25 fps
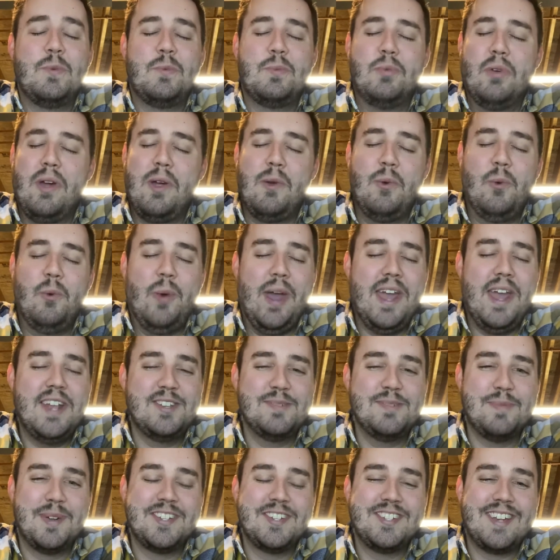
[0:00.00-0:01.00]
probably way
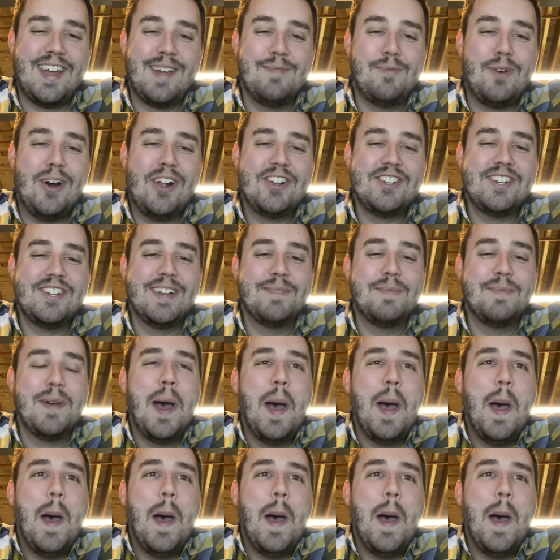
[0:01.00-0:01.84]
too much time watching them,